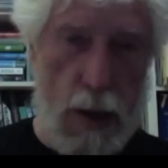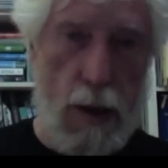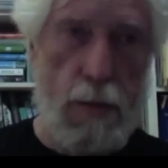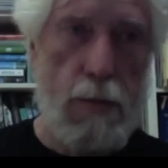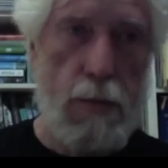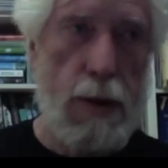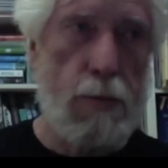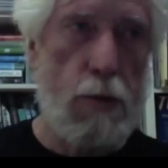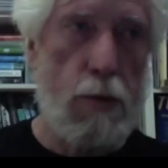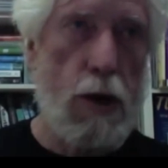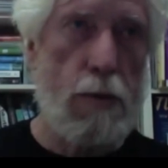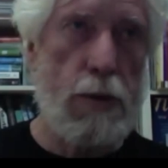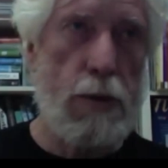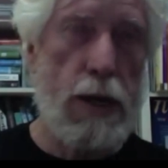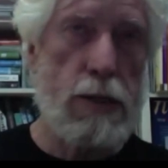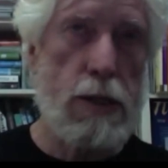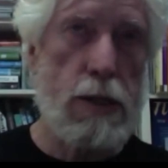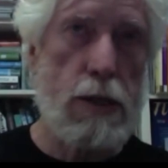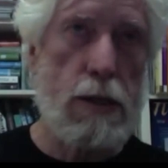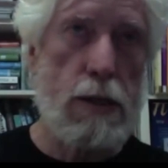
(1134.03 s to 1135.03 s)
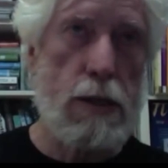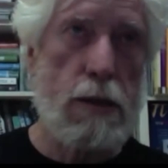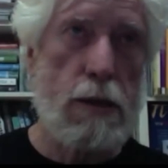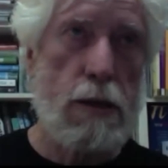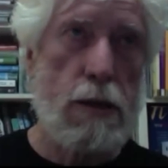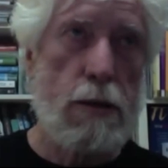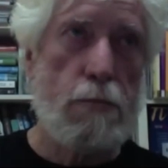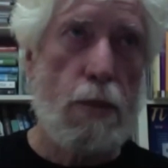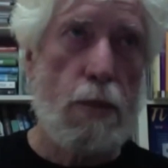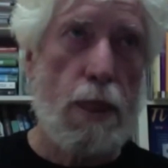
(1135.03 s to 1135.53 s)
My mom has a
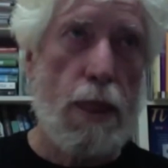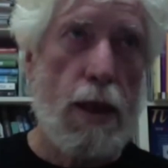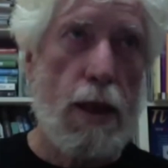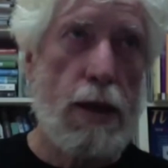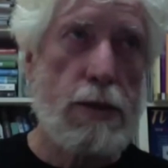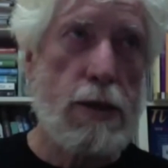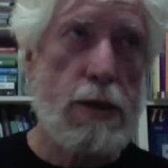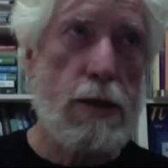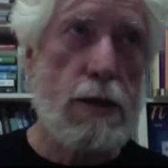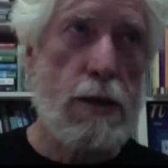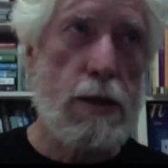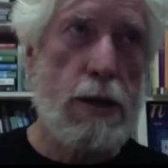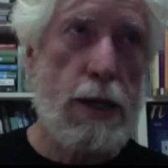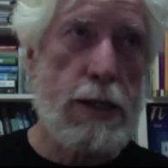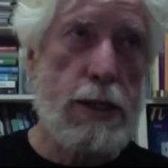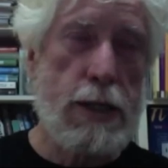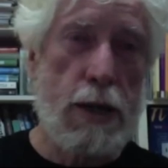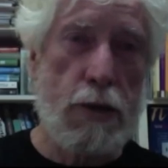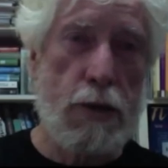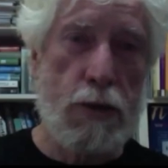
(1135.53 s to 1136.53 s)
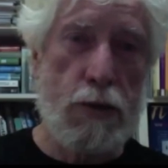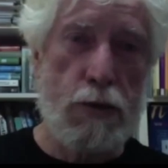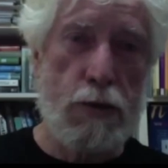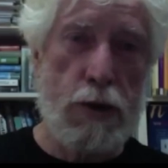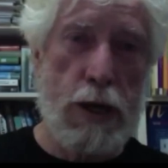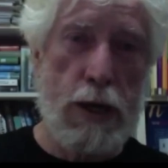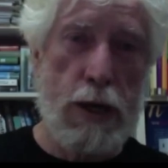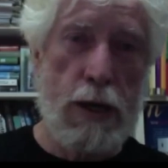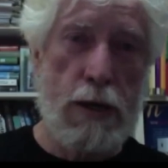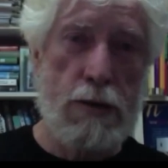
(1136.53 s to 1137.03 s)

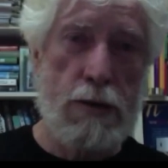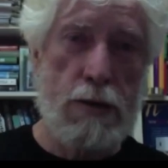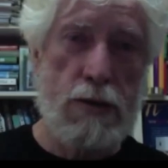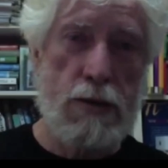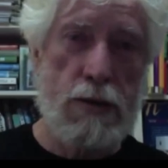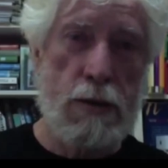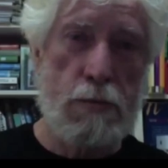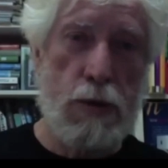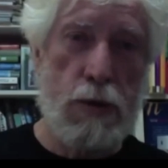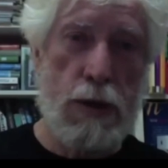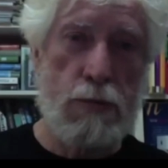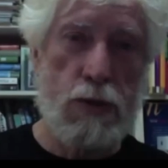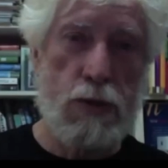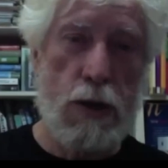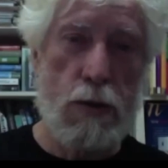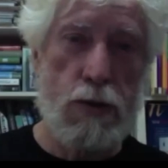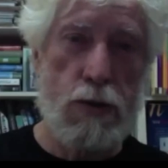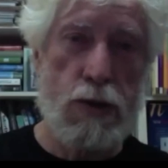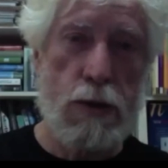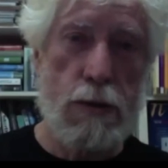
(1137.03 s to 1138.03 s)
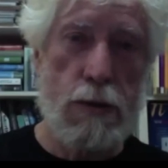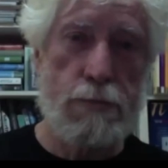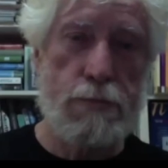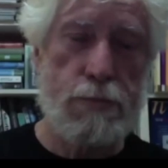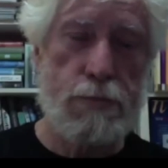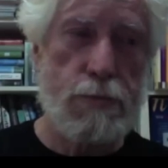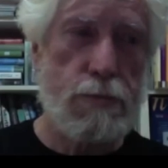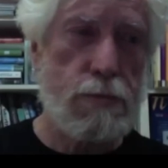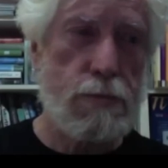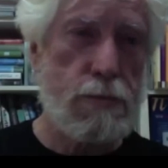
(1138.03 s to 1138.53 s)
1939 Sunbeam toaster.
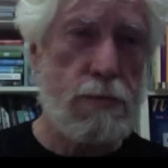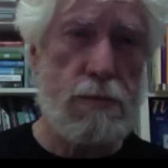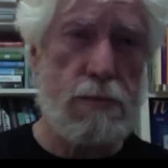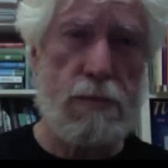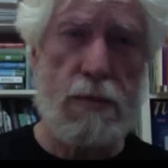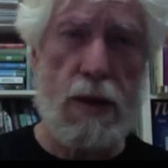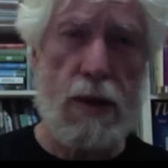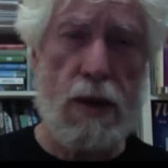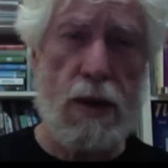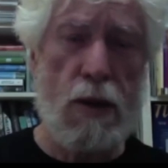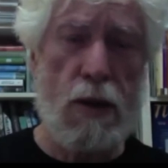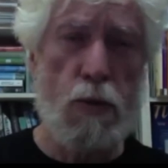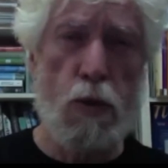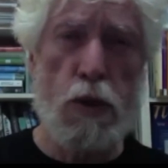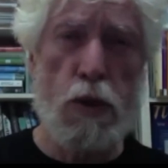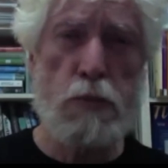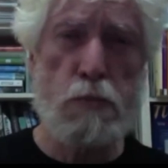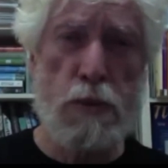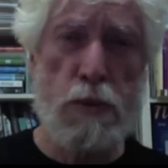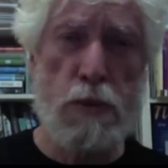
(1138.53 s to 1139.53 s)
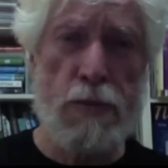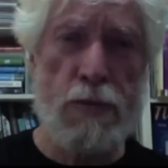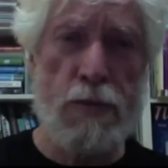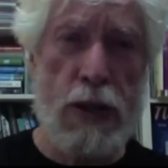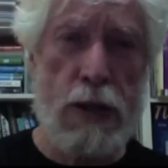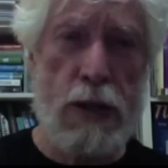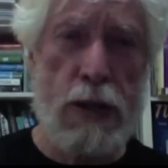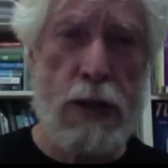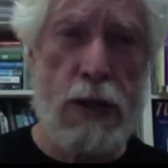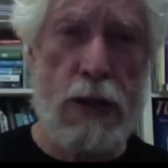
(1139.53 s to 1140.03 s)
Works
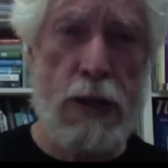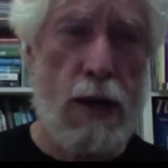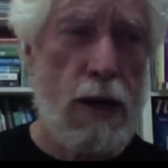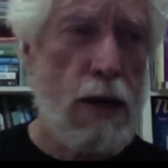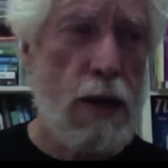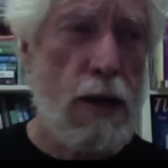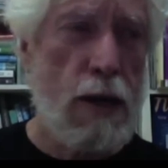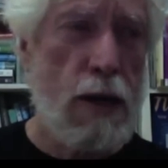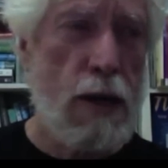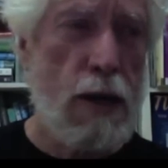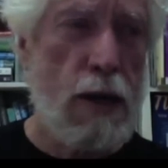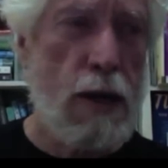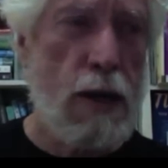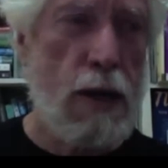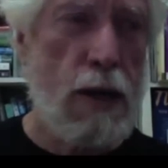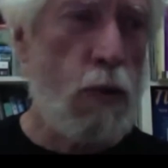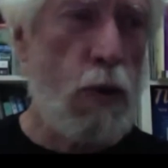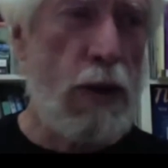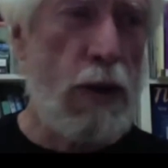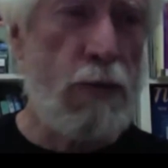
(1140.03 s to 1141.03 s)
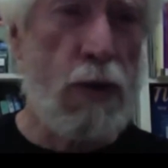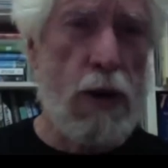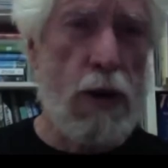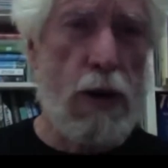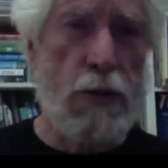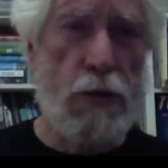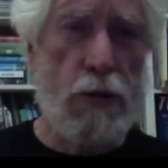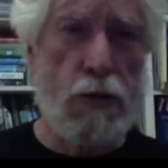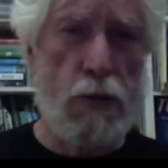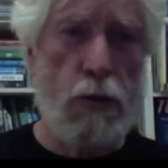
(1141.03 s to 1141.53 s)
perfectly. We've
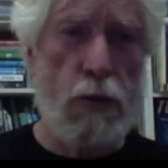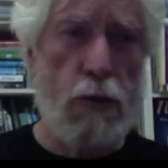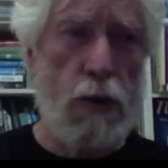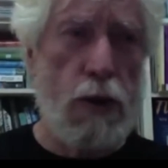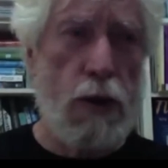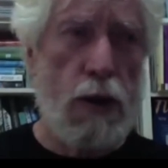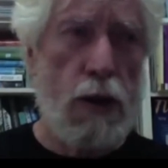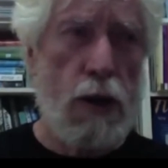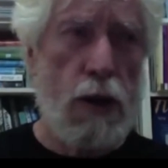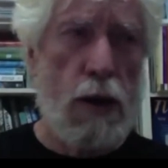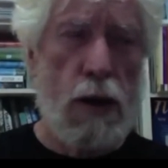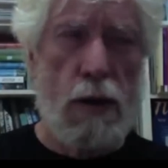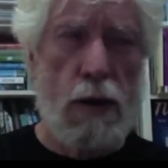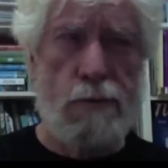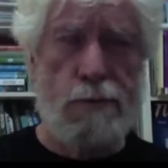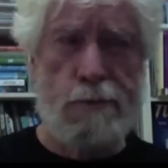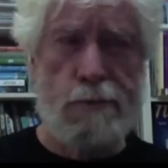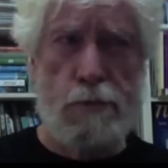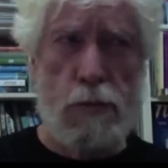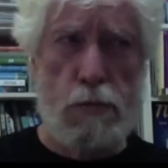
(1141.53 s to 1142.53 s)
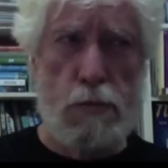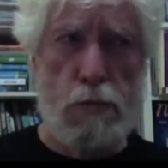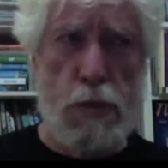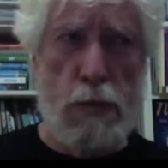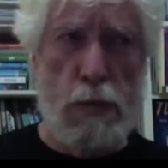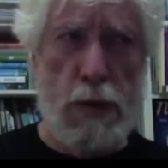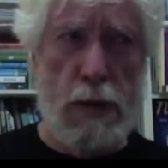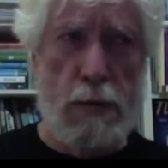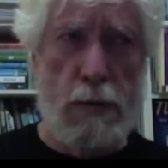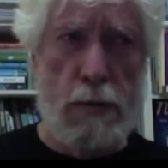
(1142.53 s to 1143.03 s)
through
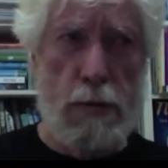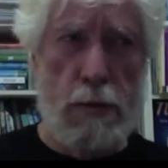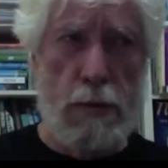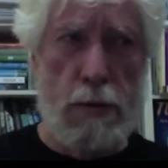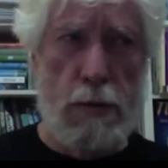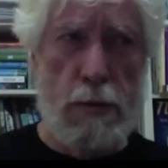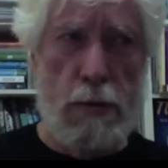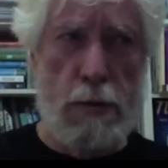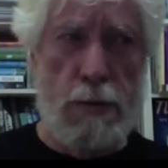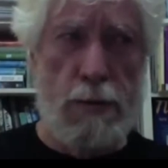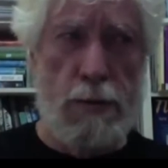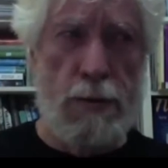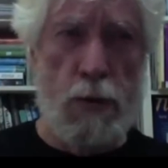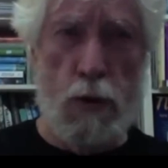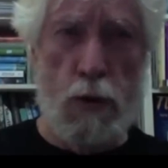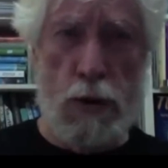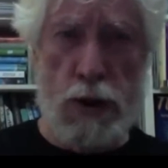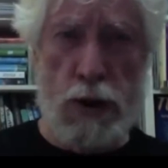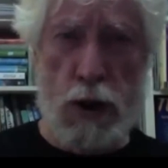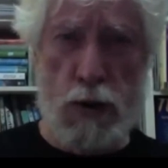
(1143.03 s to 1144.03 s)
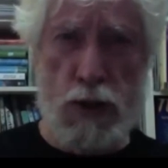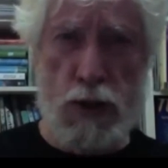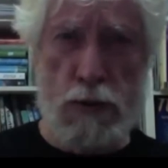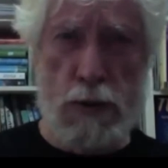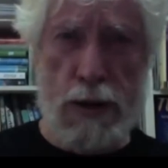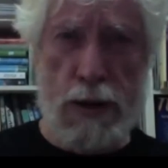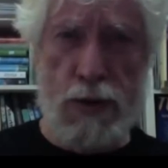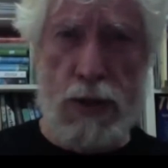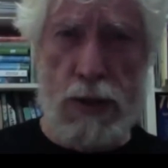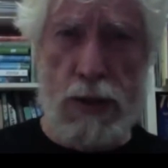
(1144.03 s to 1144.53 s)
maybe 4 toaster
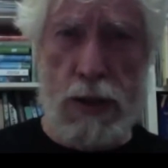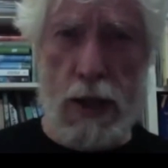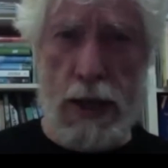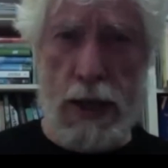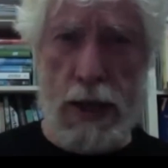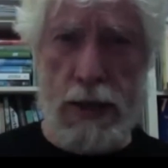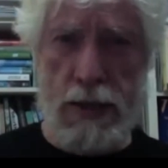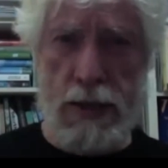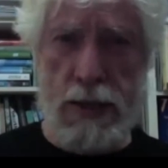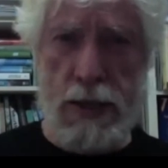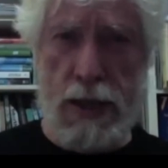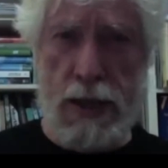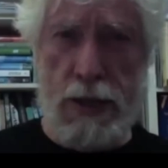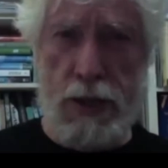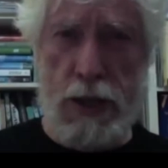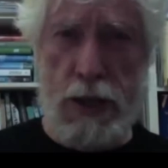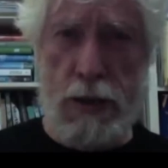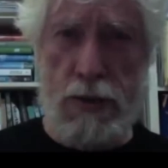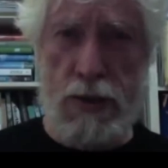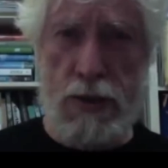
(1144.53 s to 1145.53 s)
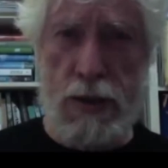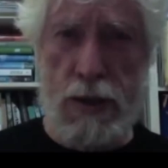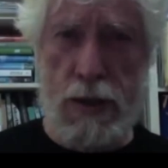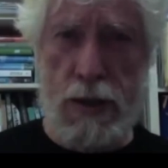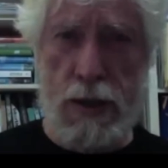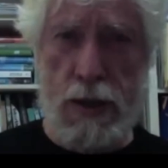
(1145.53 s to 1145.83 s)
ovens in the last 10 years.